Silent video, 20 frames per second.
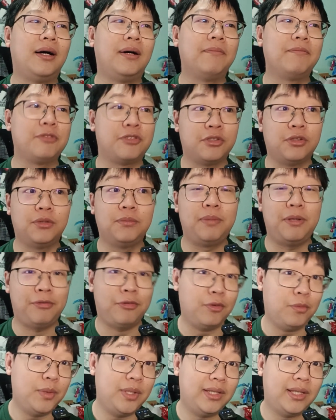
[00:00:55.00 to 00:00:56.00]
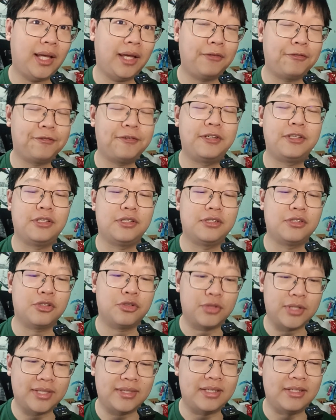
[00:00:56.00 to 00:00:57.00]
So before we dive
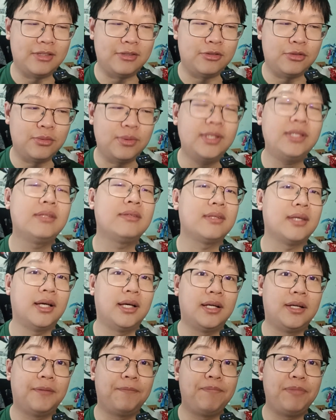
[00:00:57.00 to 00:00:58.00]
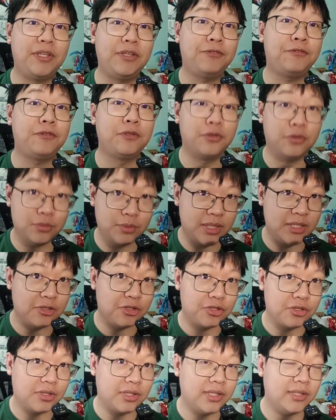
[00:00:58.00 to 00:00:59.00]
straight into it, if you do
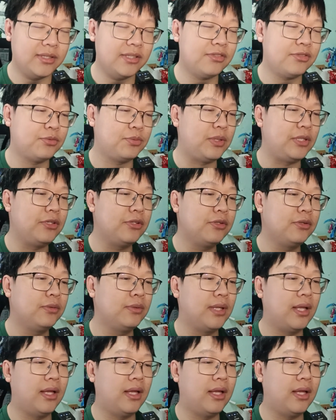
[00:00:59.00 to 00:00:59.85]
enjoy this video,